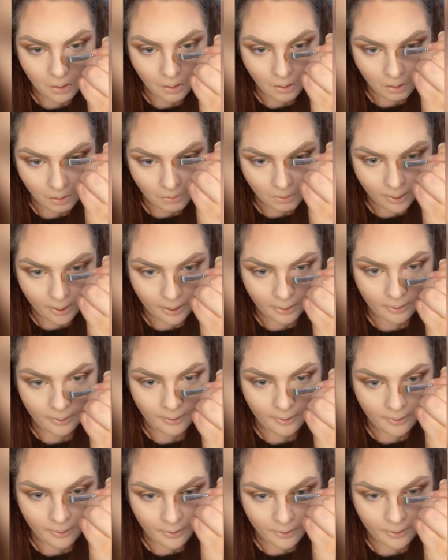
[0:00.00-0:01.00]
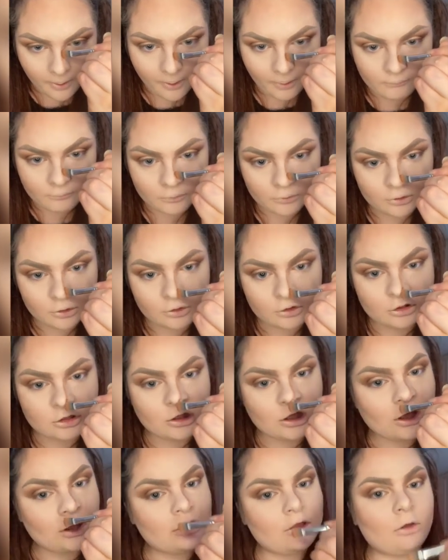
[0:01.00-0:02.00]
Well, I've only just
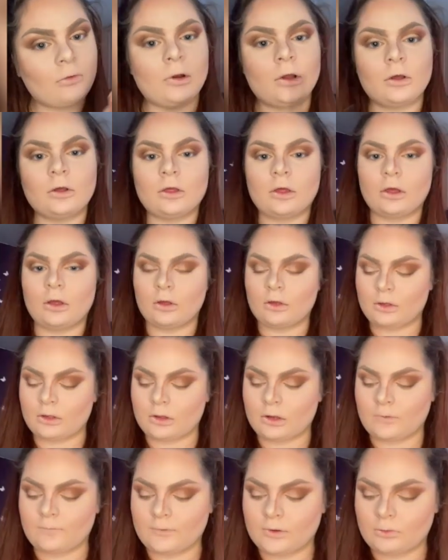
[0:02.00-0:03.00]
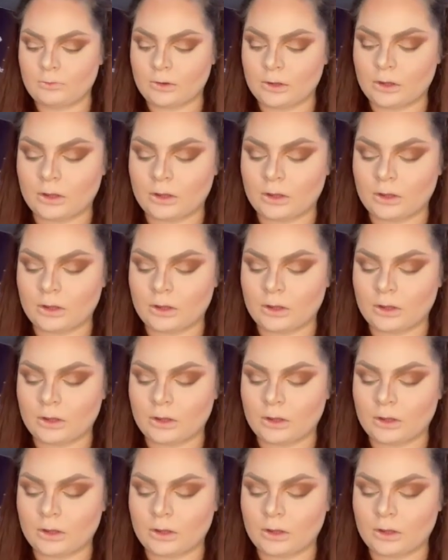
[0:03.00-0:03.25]
started doing it because I used to never do it.